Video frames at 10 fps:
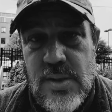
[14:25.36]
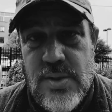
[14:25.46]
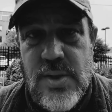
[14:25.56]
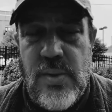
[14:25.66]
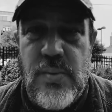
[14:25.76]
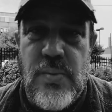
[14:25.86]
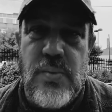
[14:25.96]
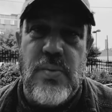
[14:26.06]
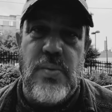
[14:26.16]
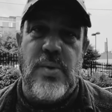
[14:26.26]
So,
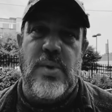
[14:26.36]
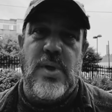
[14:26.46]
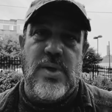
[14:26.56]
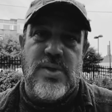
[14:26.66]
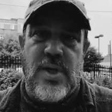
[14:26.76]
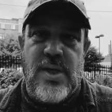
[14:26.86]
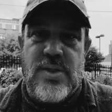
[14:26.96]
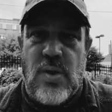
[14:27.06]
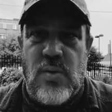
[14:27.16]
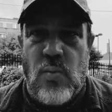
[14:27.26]
as
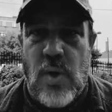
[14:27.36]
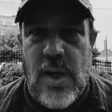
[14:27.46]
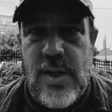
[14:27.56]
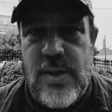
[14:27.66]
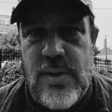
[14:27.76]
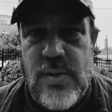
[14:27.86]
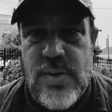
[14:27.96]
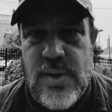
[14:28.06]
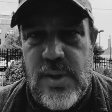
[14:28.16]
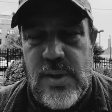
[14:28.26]
things unwind and you
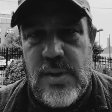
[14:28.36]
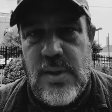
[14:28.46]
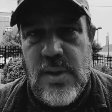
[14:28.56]
see,